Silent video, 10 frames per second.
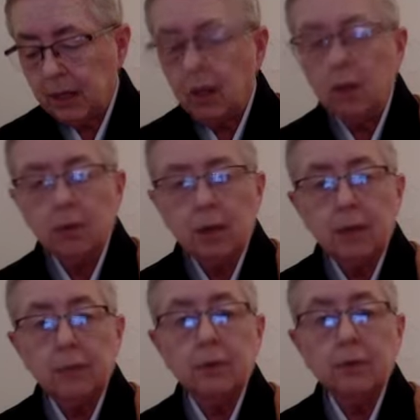Our
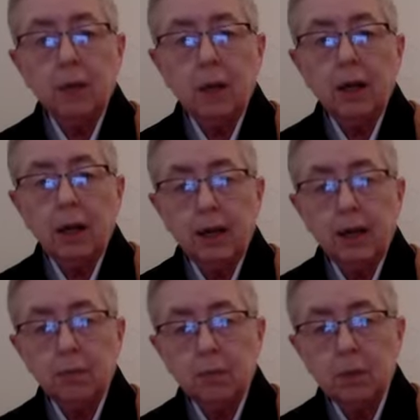lives are not
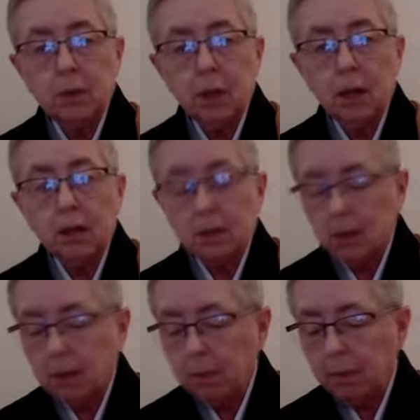aimed at
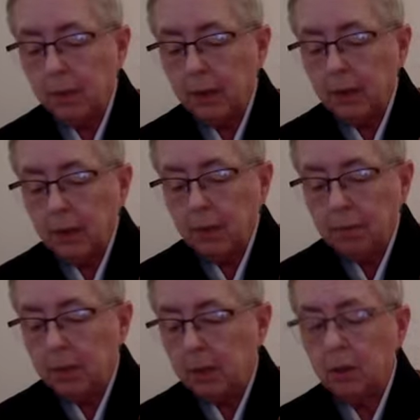some
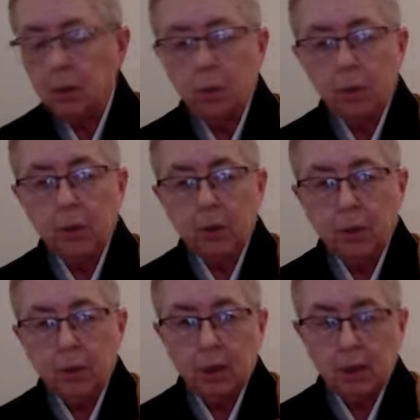mythical
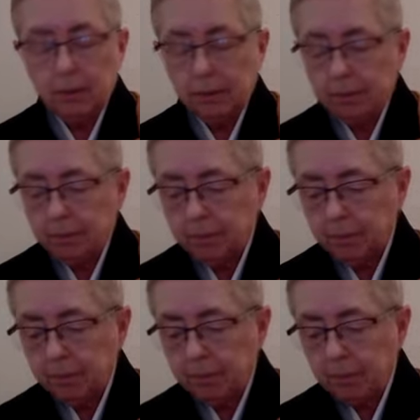purity.
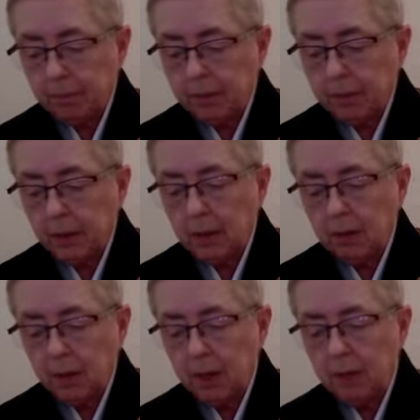Our
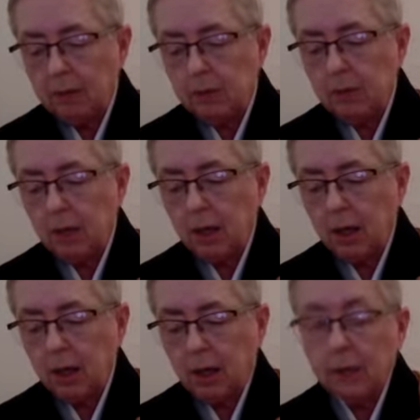lives
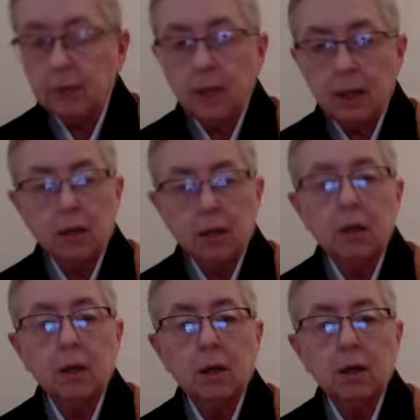as they
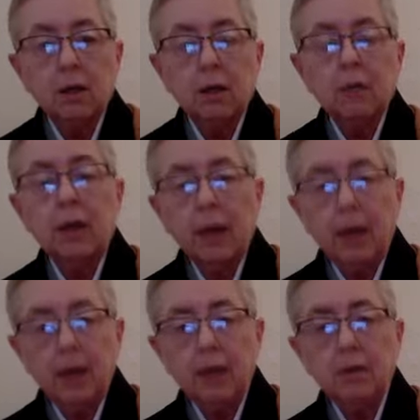are,
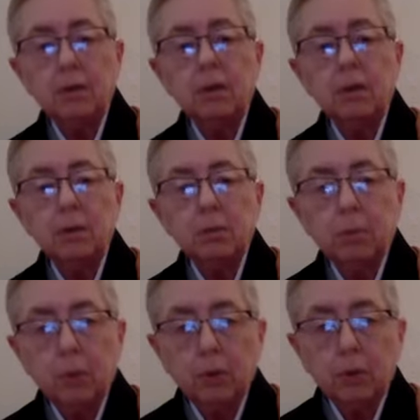haze,
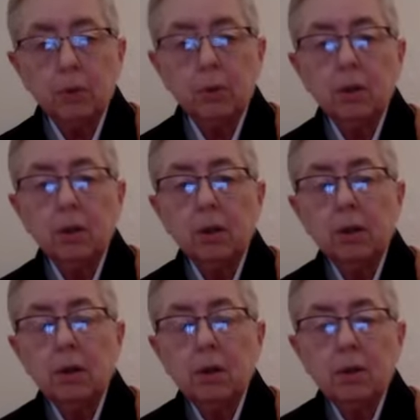moon,
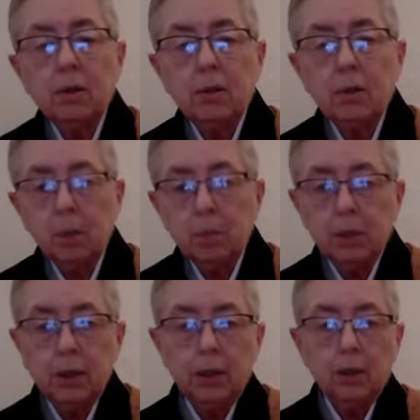
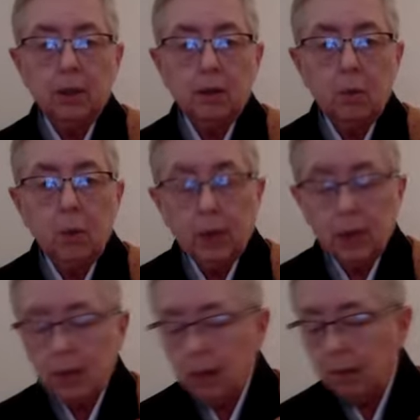stumbling,
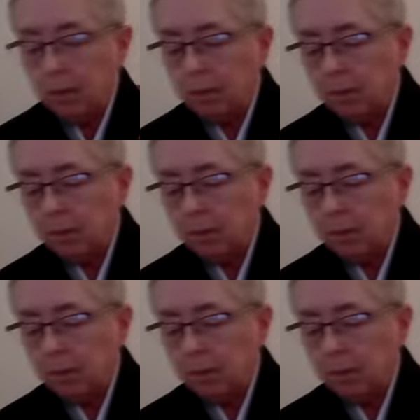waking up,